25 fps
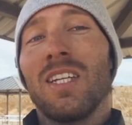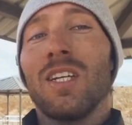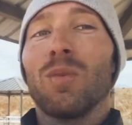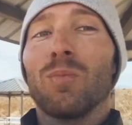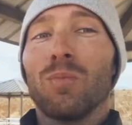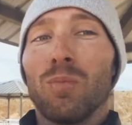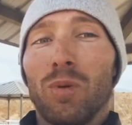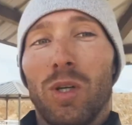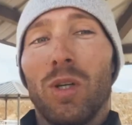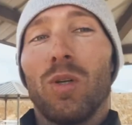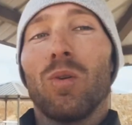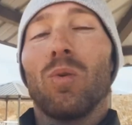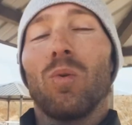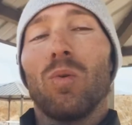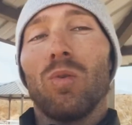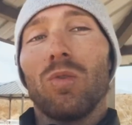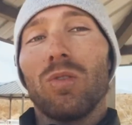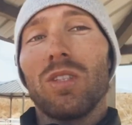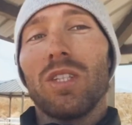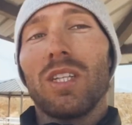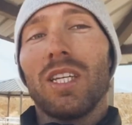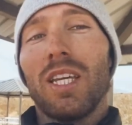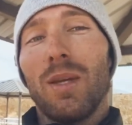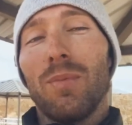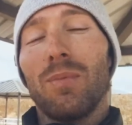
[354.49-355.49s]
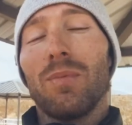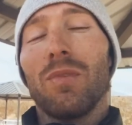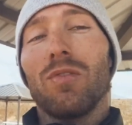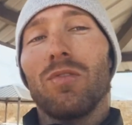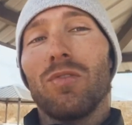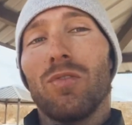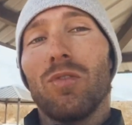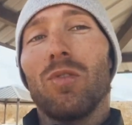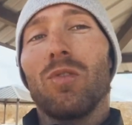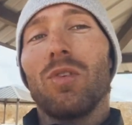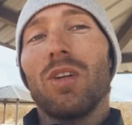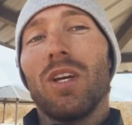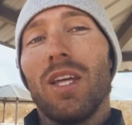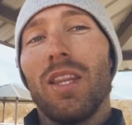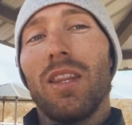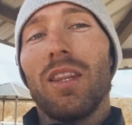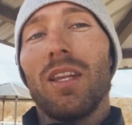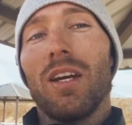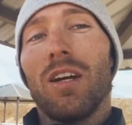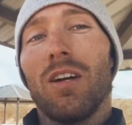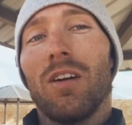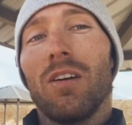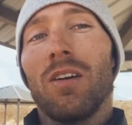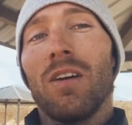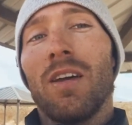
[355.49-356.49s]
bring coolers to keep the food in
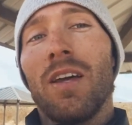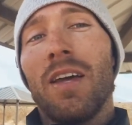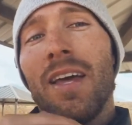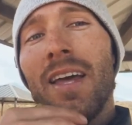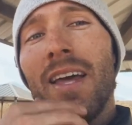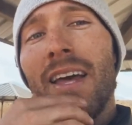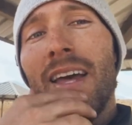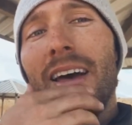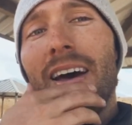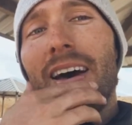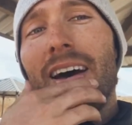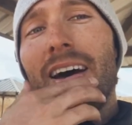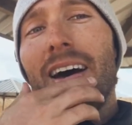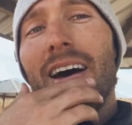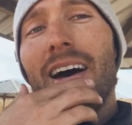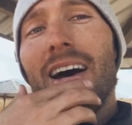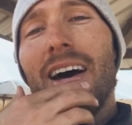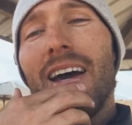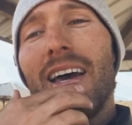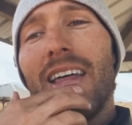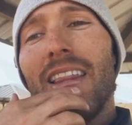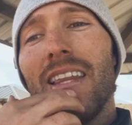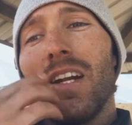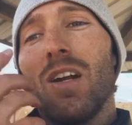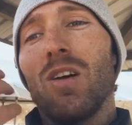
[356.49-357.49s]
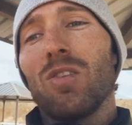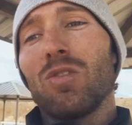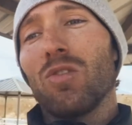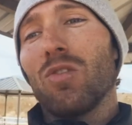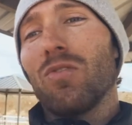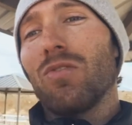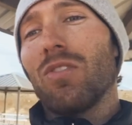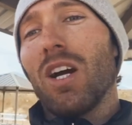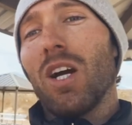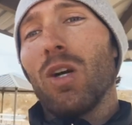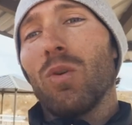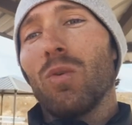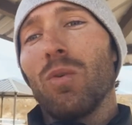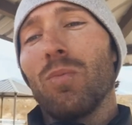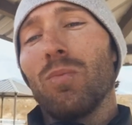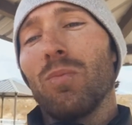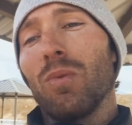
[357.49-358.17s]
there uh, and then also firewood.